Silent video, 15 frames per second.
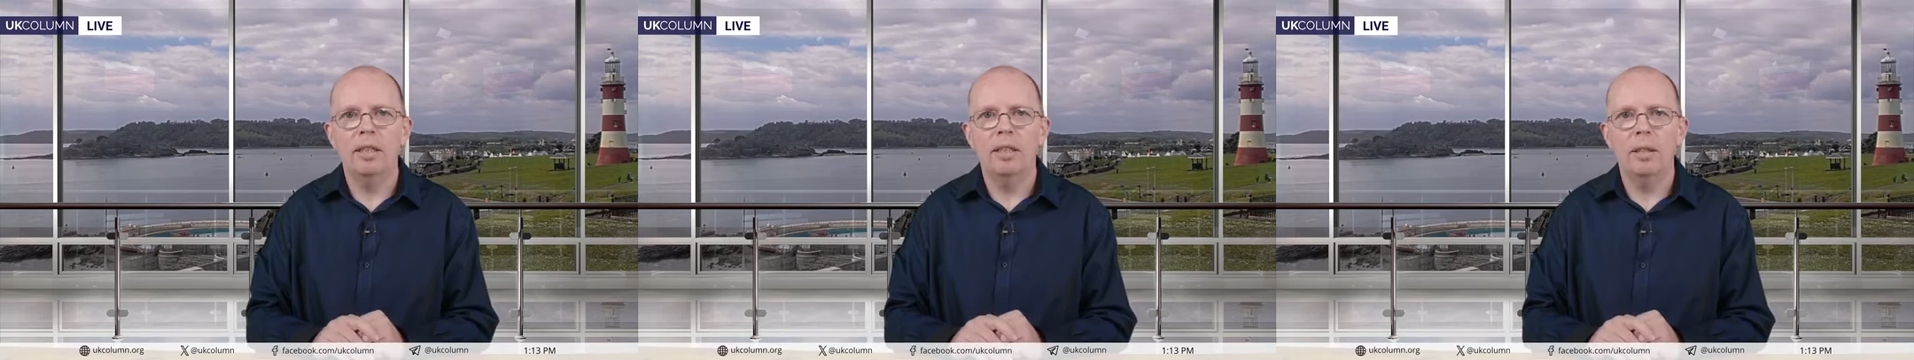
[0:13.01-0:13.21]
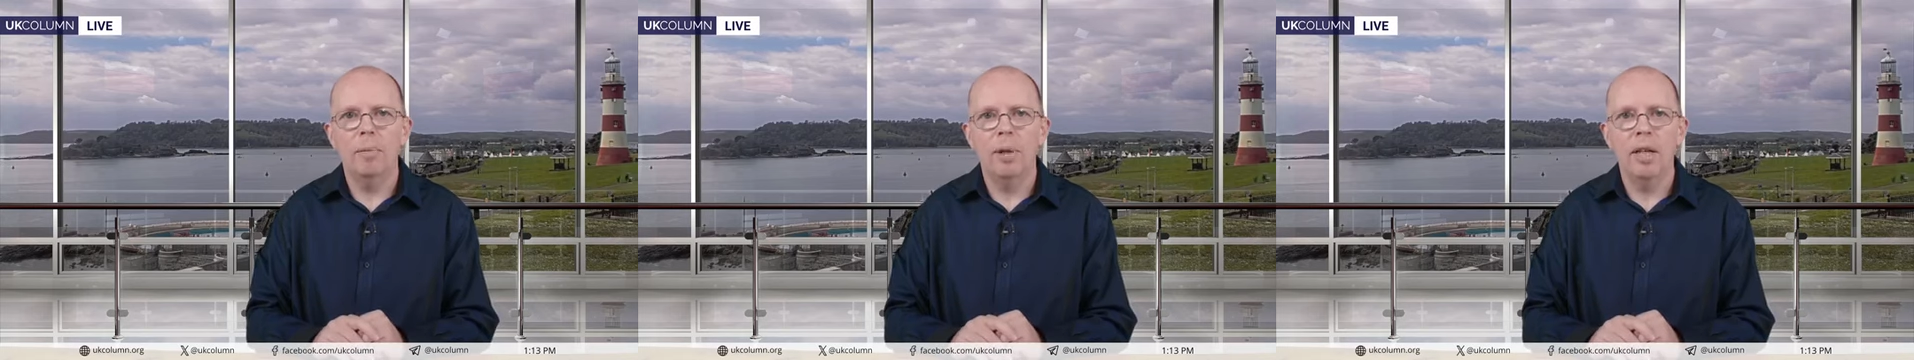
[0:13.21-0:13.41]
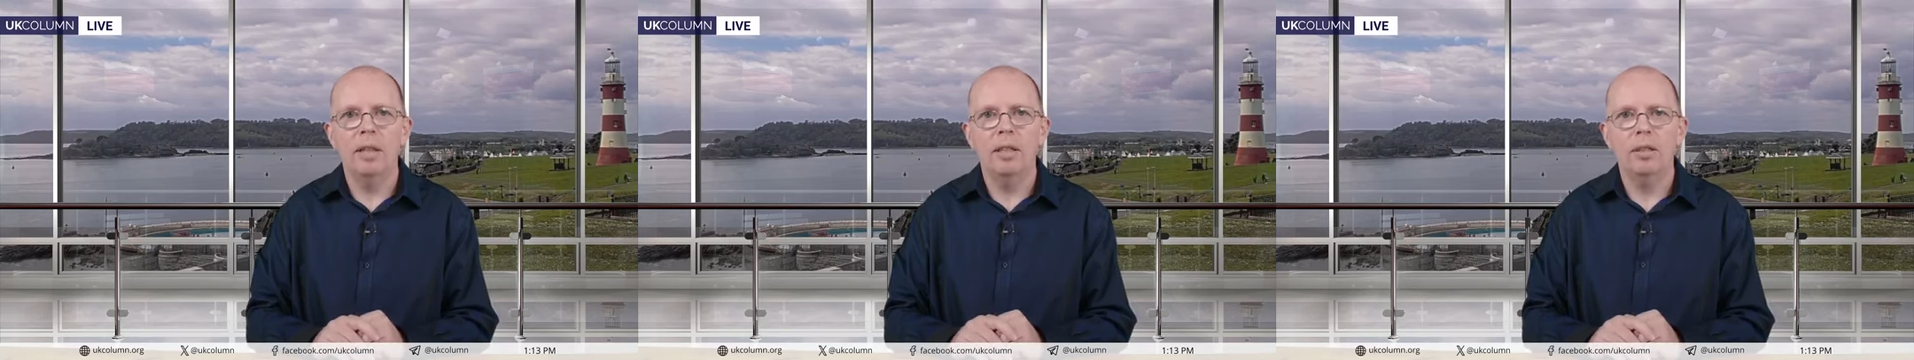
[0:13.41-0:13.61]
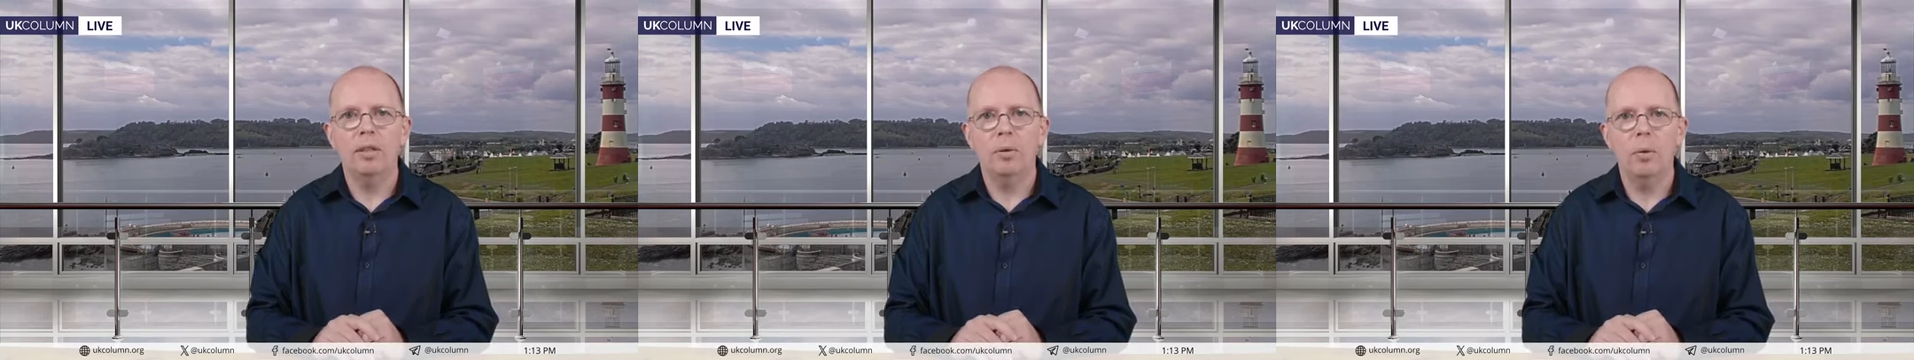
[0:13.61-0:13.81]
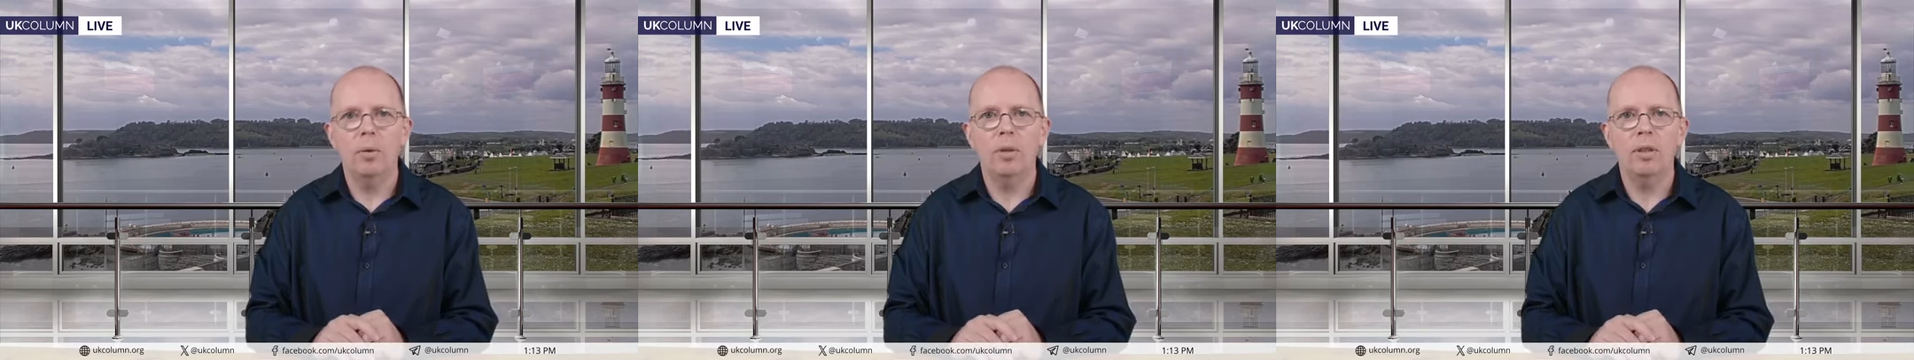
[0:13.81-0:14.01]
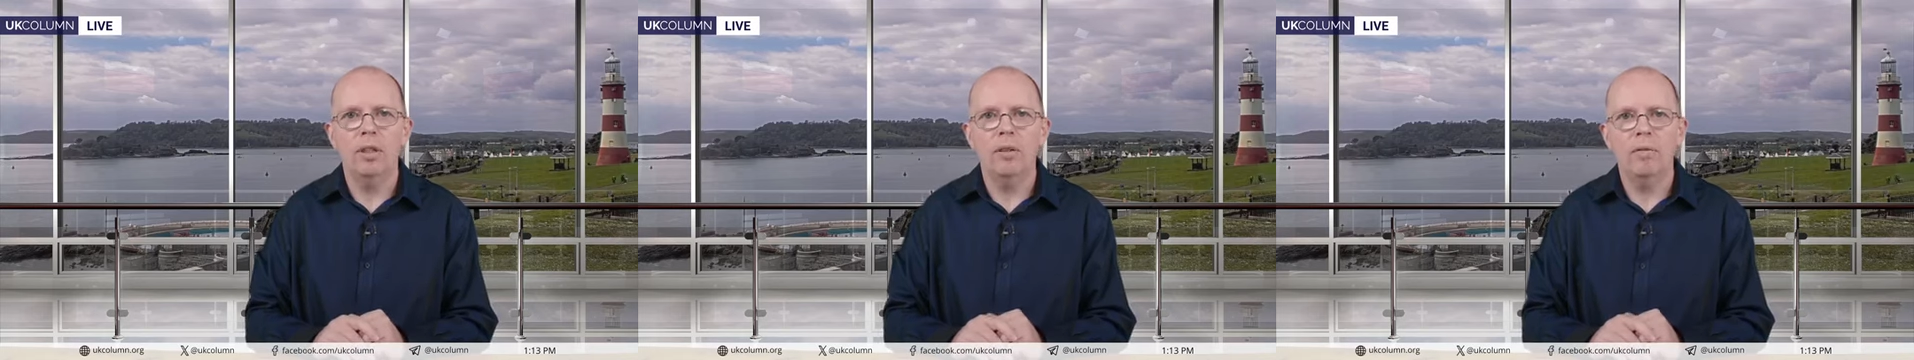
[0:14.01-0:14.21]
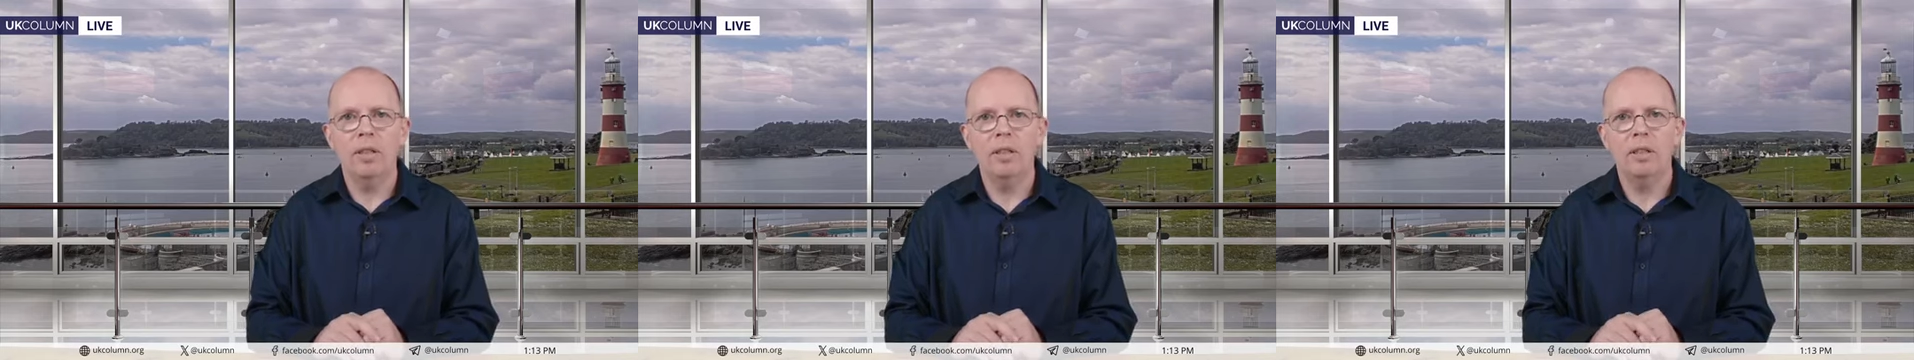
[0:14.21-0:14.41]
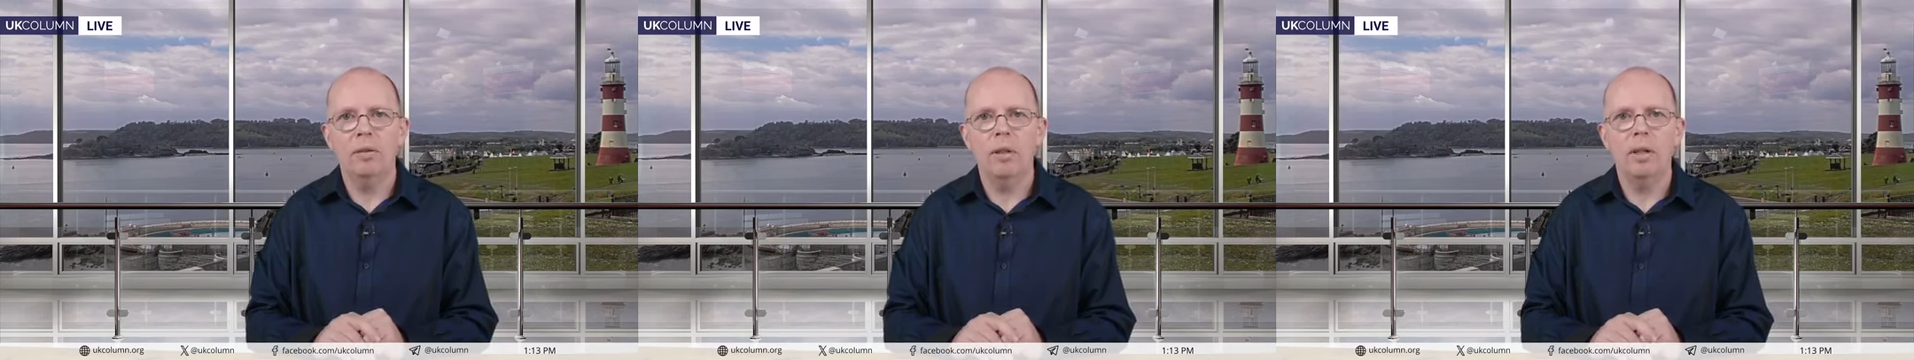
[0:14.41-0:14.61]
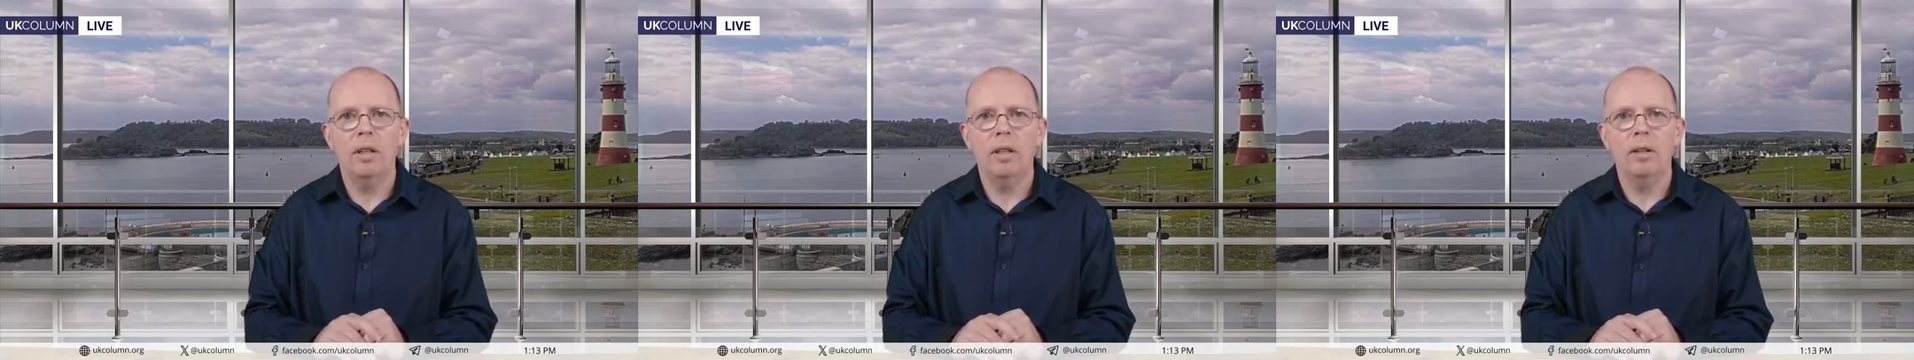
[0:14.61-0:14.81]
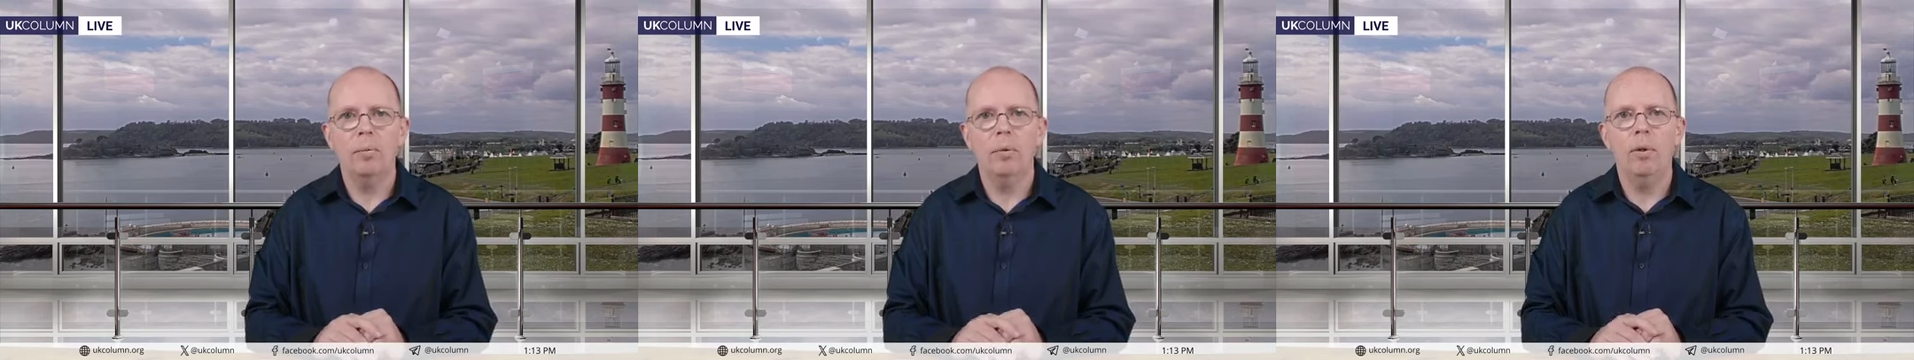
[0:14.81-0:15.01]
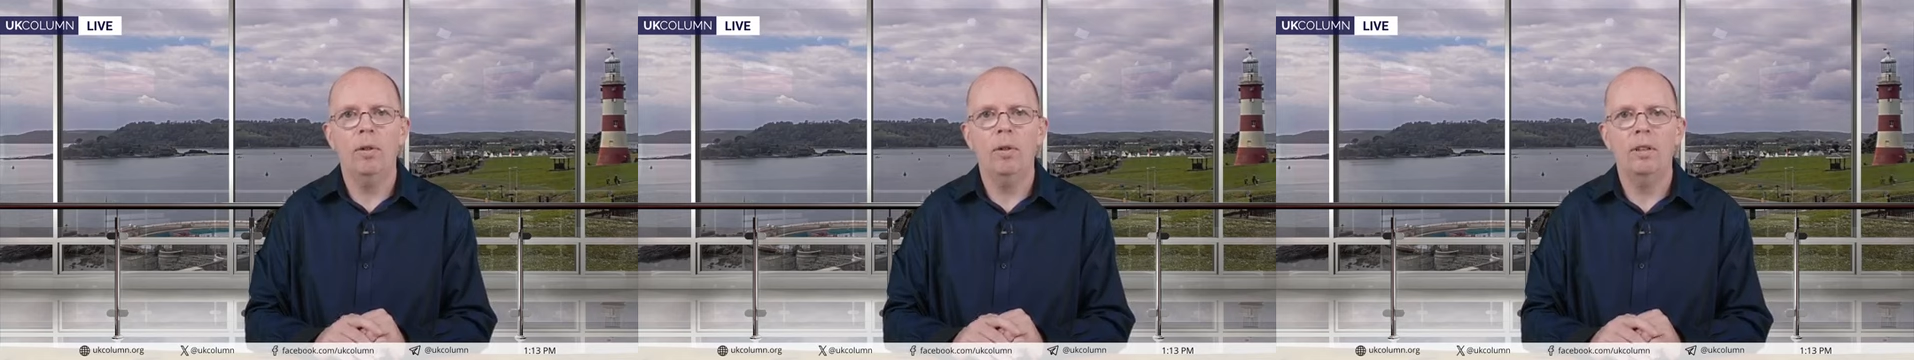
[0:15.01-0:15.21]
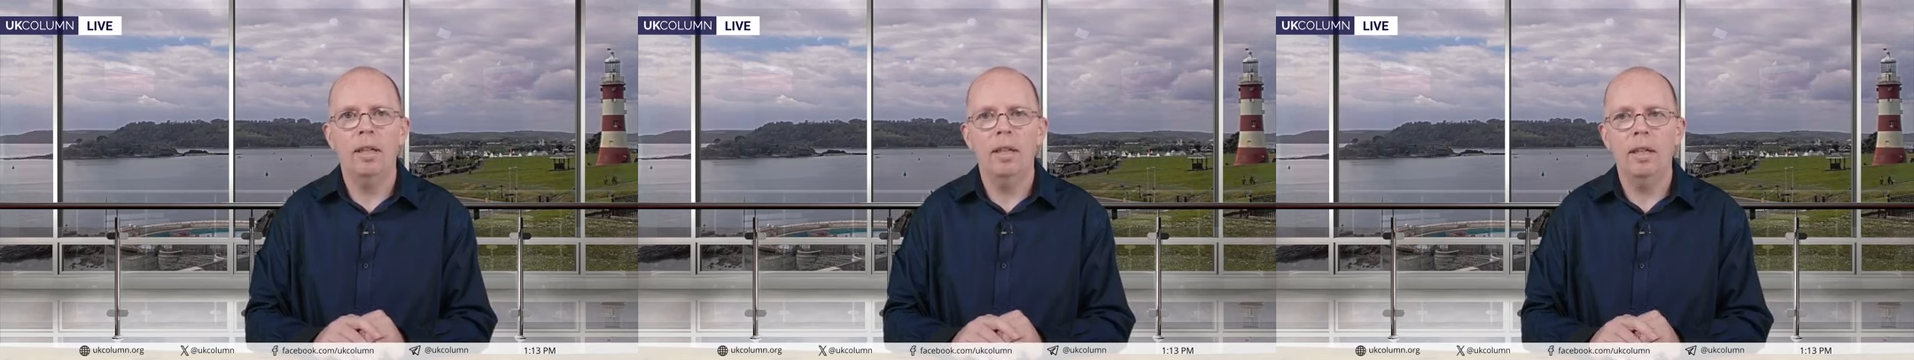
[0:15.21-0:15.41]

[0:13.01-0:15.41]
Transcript: is the main source of this drug in the world.